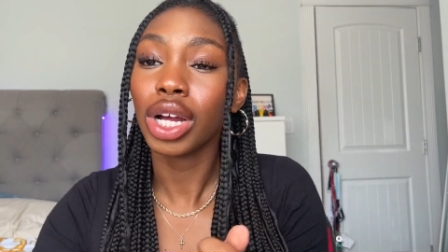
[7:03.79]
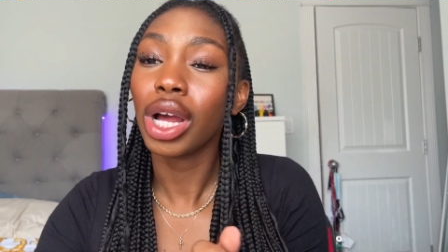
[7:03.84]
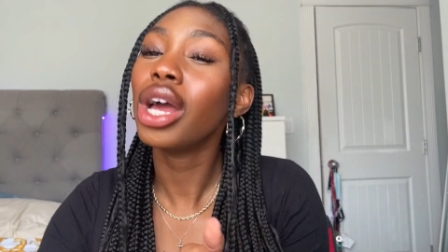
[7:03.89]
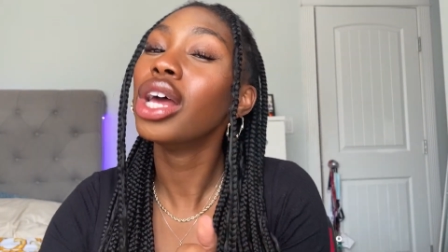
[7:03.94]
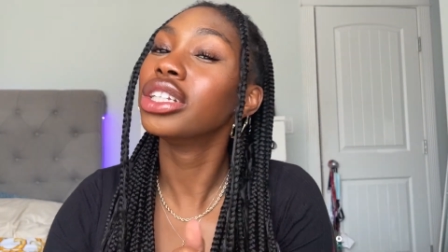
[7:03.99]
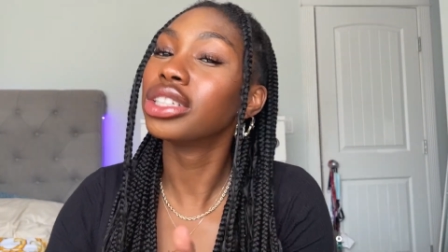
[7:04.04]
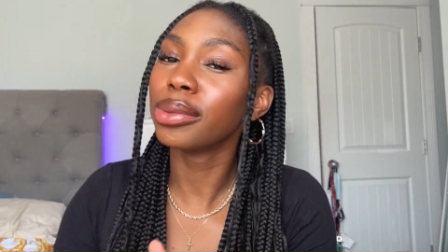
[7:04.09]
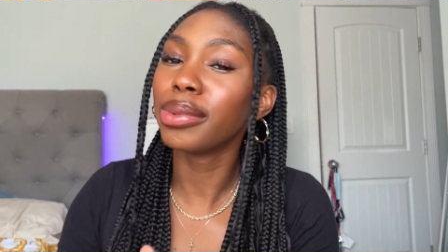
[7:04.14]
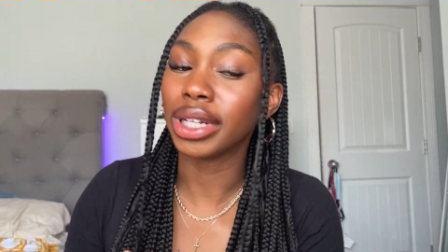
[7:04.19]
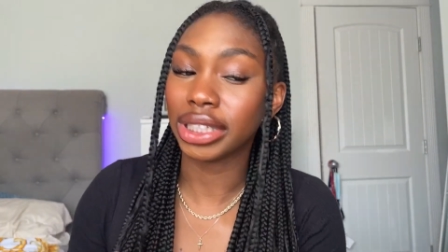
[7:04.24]

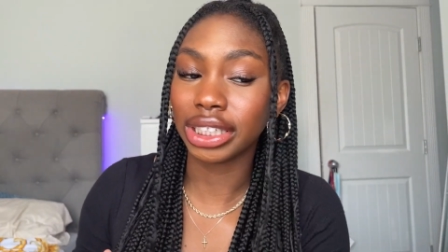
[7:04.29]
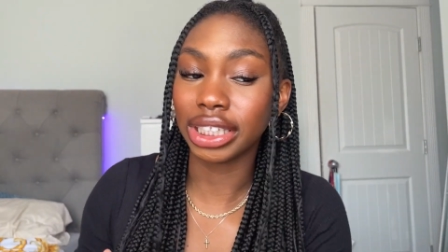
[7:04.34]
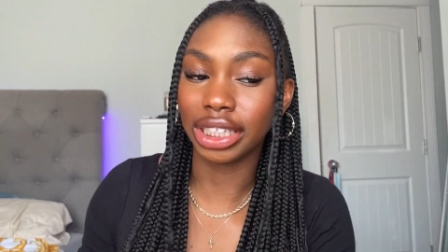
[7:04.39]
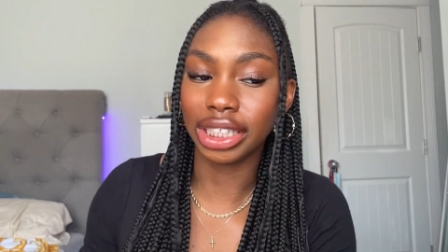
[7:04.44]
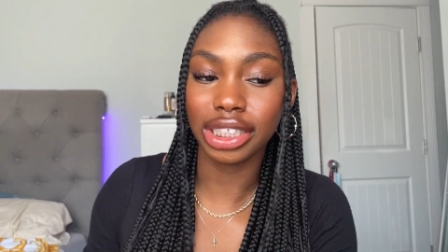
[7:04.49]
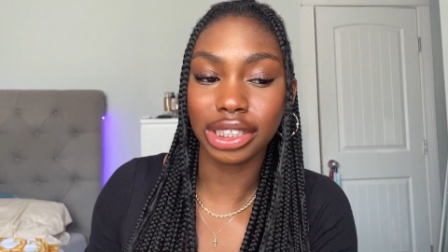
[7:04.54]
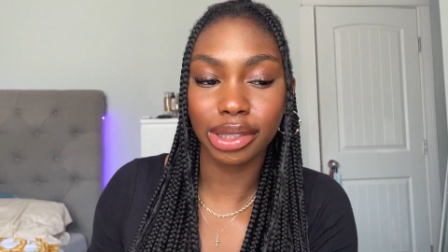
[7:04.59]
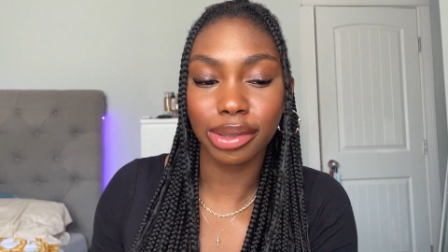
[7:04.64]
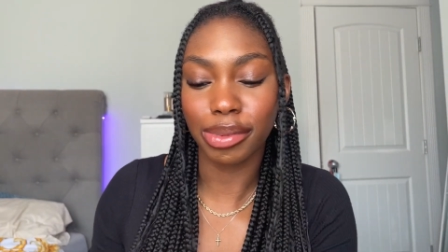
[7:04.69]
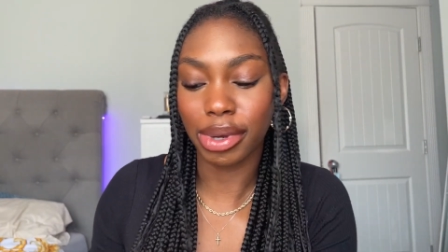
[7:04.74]
It's about to eat.
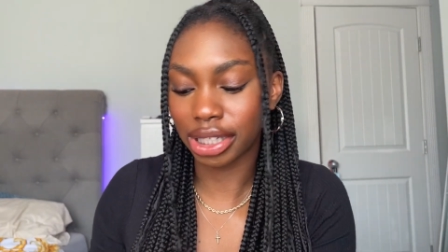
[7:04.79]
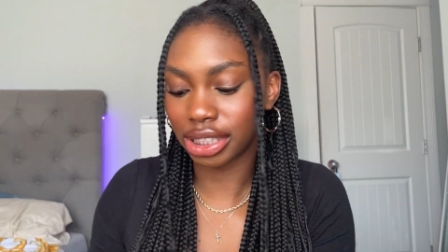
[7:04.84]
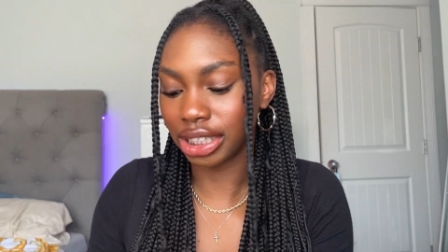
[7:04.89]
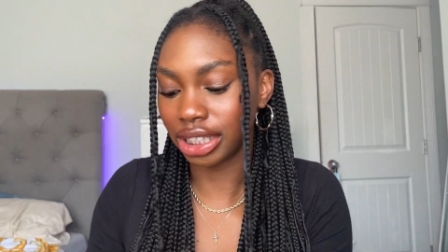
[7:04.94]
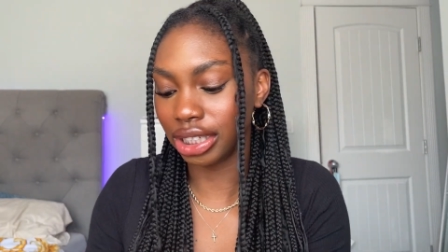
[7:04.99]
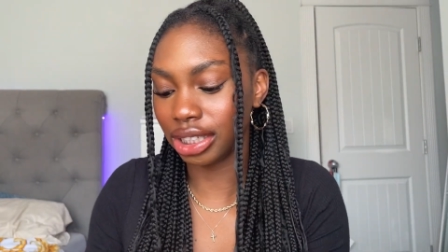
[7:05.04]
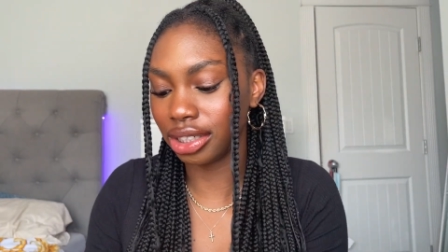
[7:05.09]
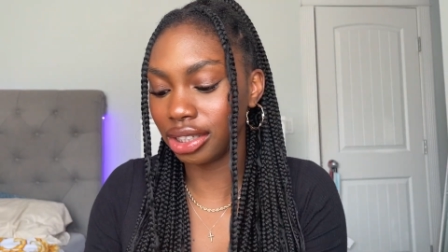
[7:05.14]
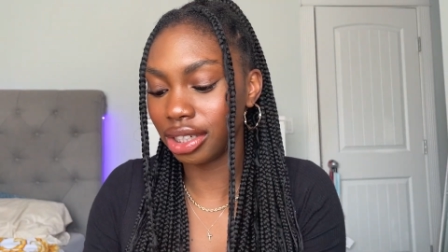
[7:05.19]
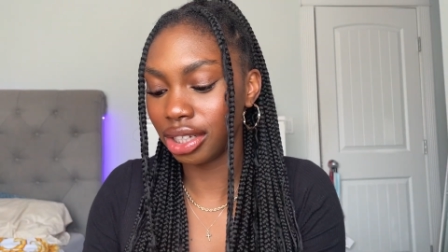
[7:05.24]
It's about to
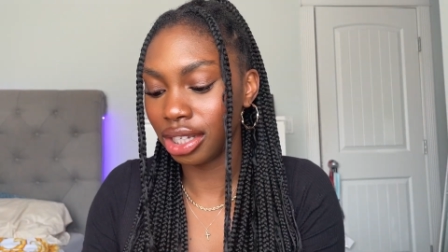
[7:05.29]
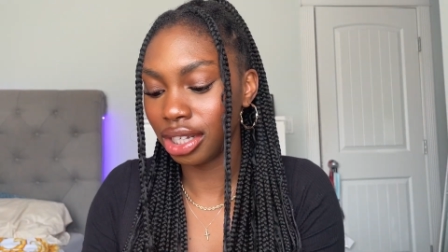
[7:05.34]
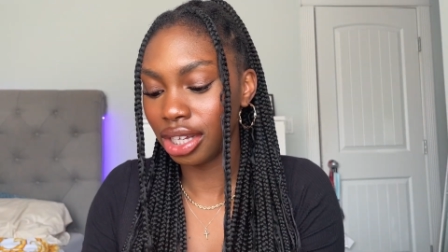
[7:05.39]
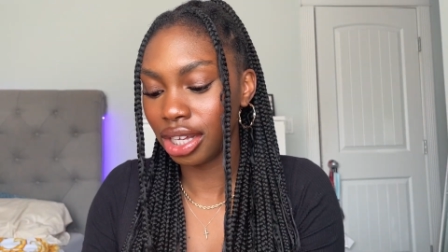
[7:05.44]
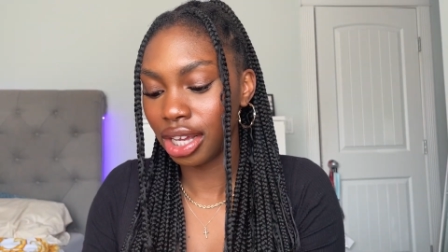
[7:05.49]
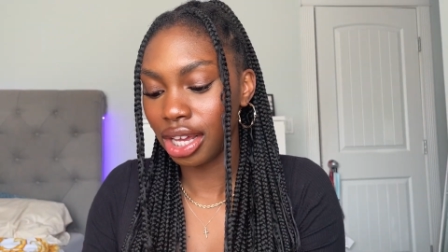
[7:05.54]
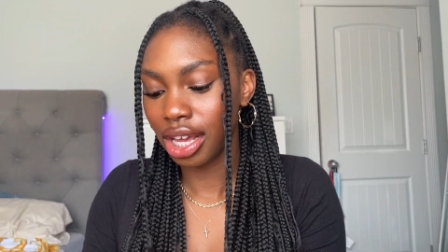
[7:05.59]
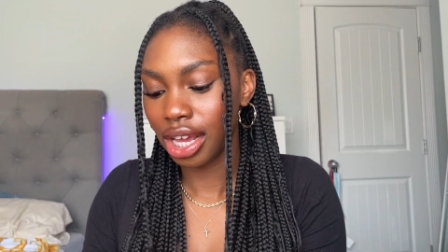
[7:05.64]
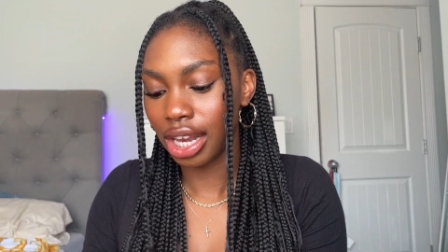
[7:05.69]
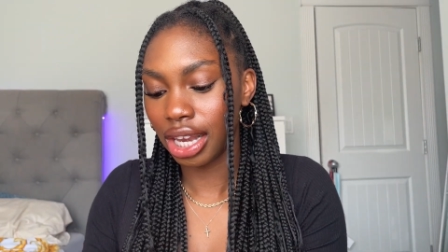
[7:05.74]
eat.
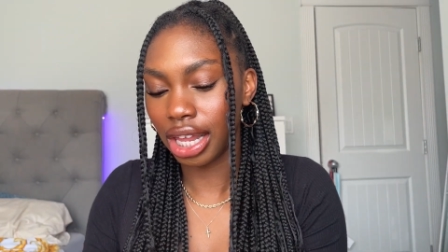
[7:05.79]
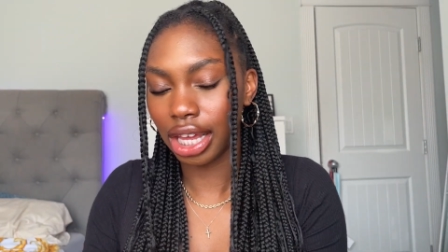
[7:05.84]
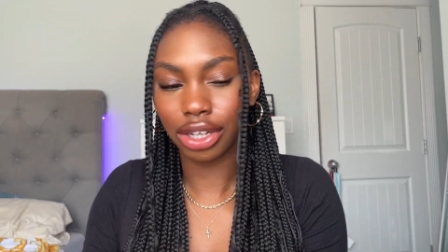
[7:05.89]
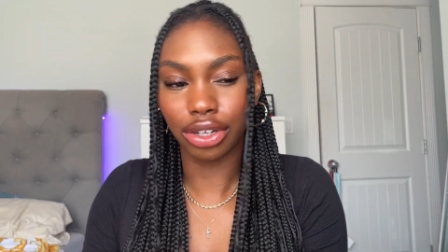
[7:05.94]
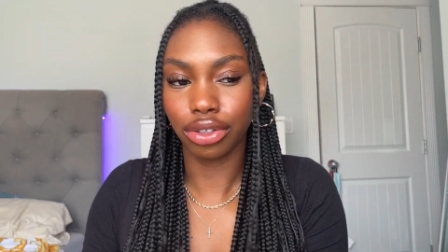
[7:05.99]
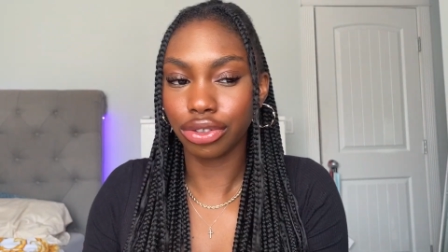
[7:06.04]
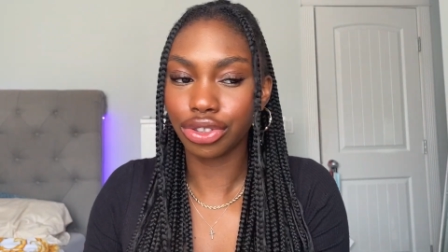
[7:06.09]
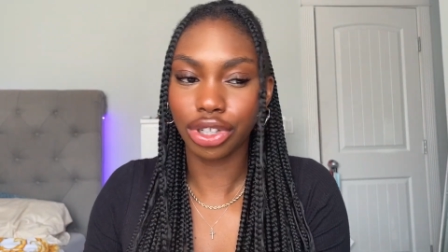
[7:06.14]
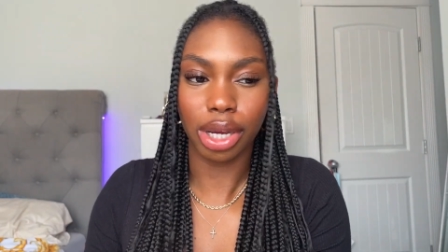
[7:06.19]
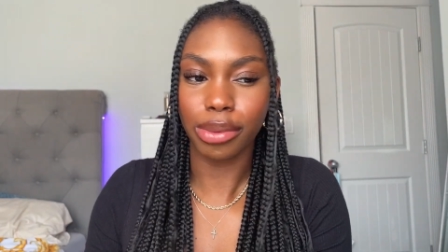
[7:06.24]
Like,
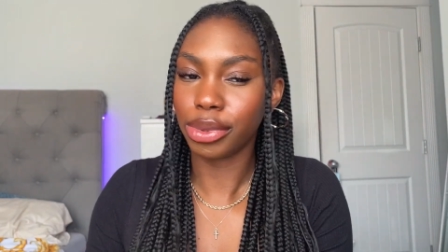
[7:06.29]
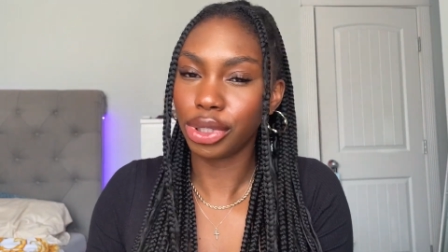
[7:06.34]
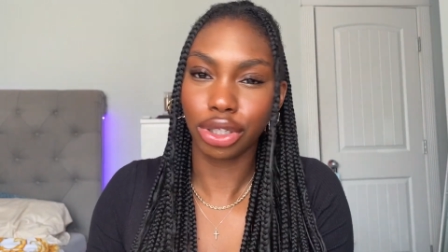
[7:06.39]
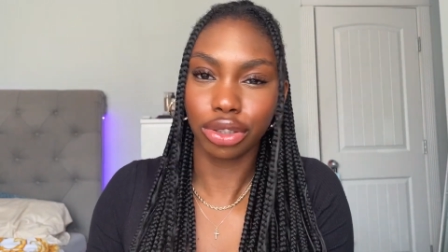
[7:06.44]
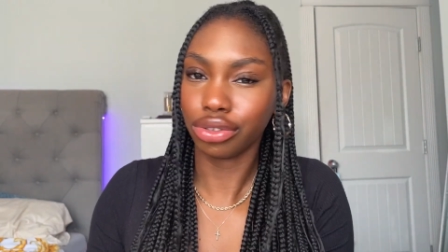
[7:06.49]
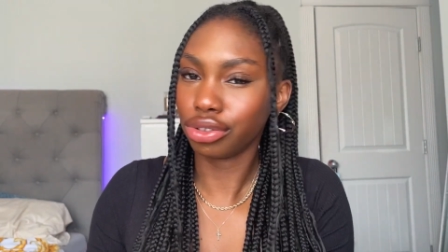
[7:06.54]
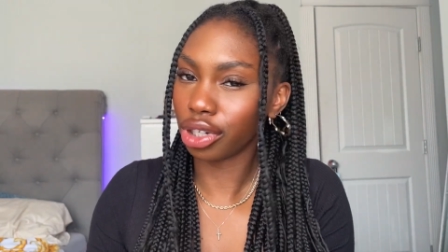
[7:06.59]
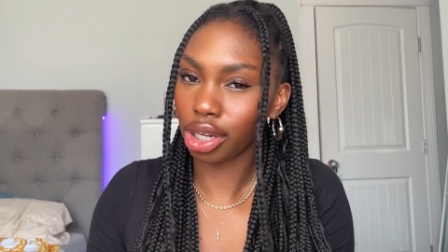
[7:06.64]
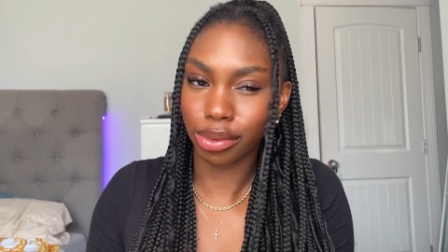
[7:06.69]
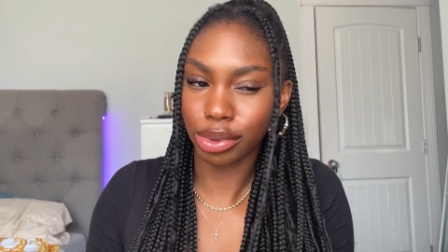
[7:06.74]
don't try me.
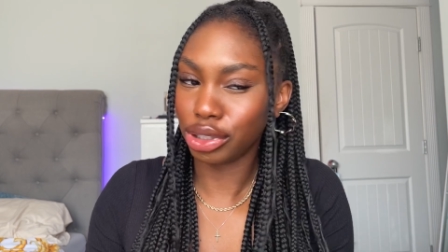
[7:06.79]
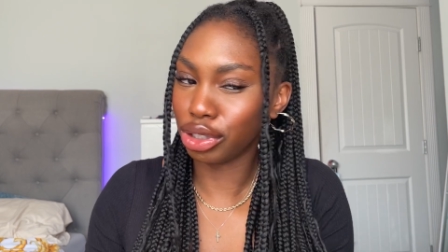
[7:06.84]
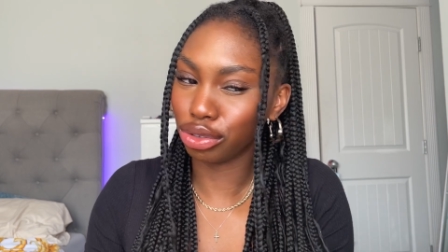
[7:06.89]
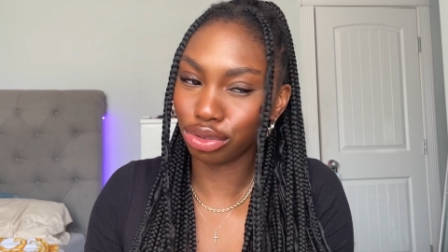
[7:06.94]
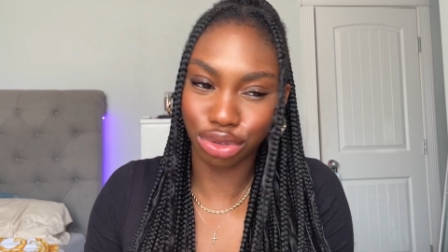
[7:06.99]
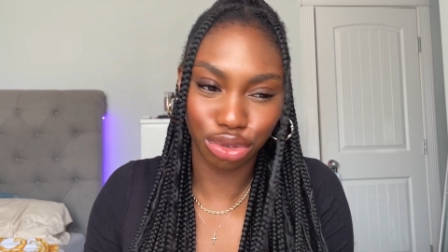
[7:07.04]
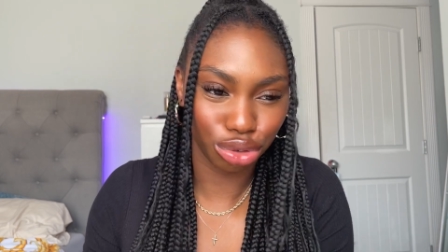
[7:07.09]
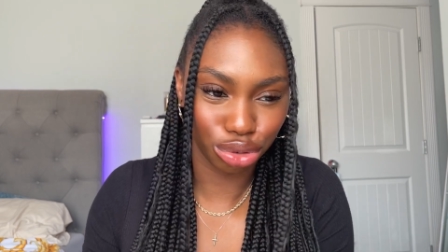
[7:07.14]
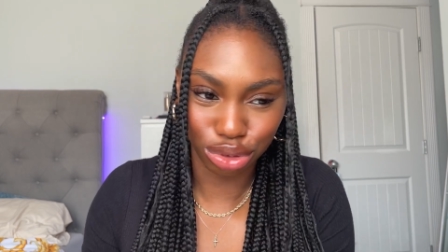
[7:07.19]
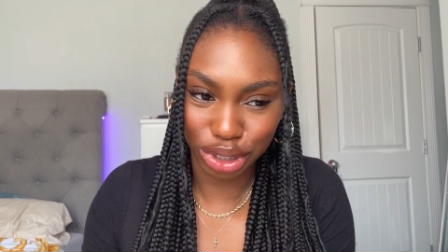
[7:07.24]
Don't try me. Don't
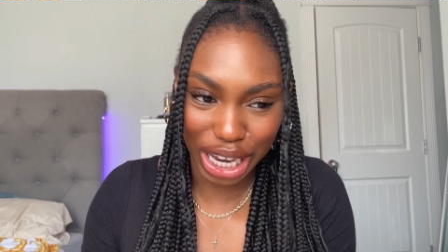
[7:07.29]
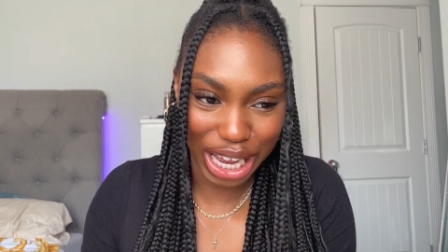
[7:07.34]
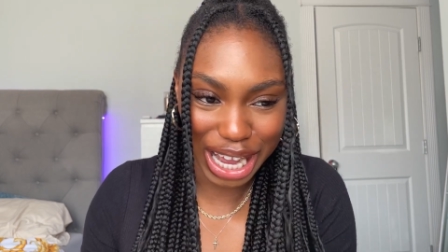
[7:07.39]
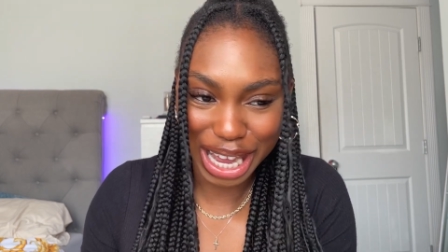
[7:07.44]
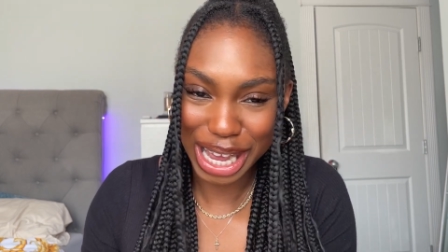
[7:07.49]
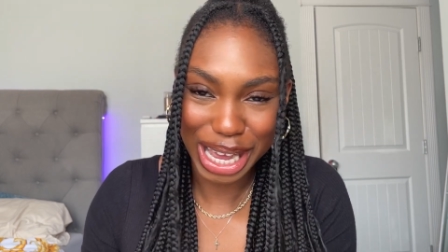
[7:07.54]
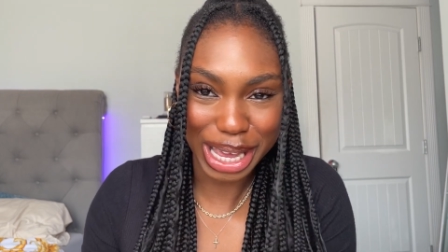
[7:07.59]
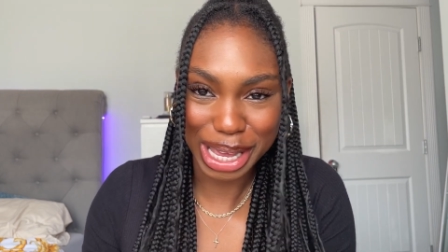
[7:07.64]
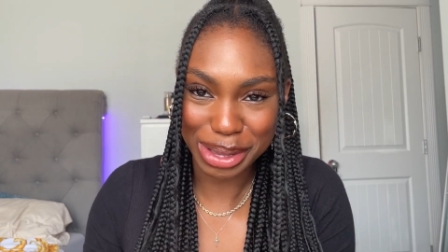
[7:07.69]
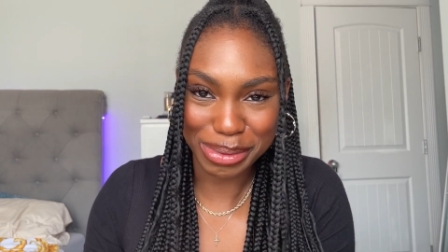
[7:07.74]

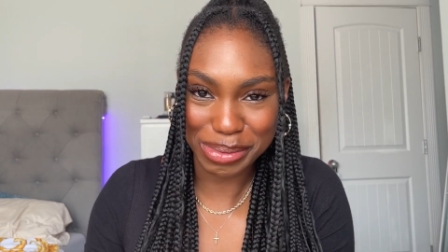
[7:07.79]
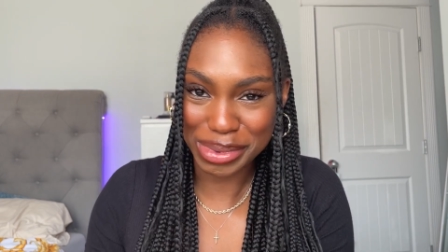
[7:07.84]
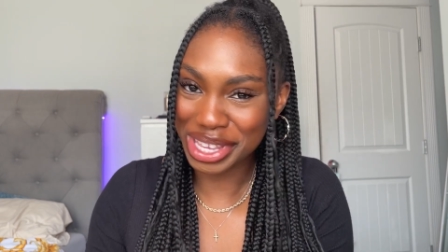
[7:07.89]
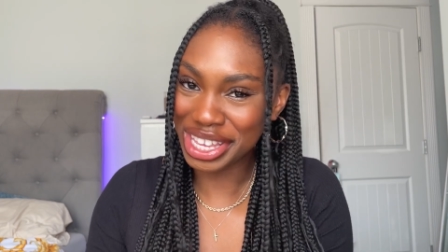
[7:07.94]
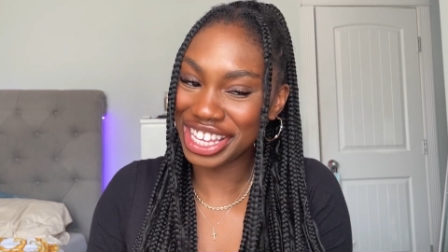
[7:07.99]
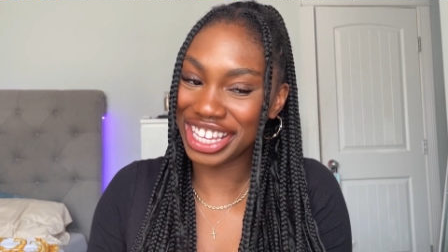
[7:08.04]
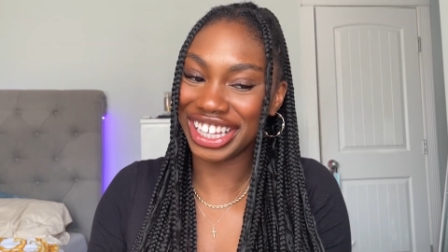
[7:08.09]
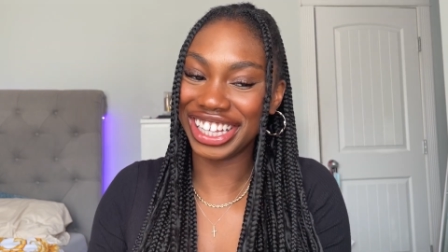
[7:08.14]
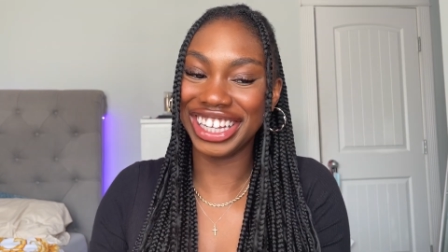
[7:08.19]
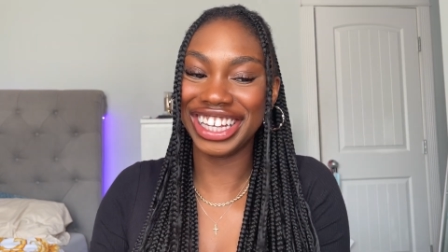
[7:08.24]
try
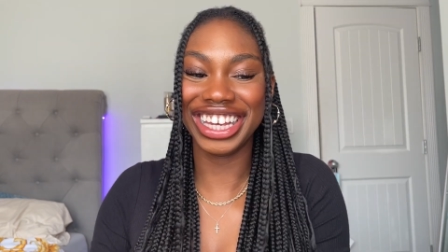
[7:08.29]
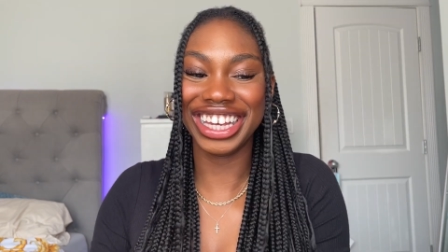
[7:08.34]
me.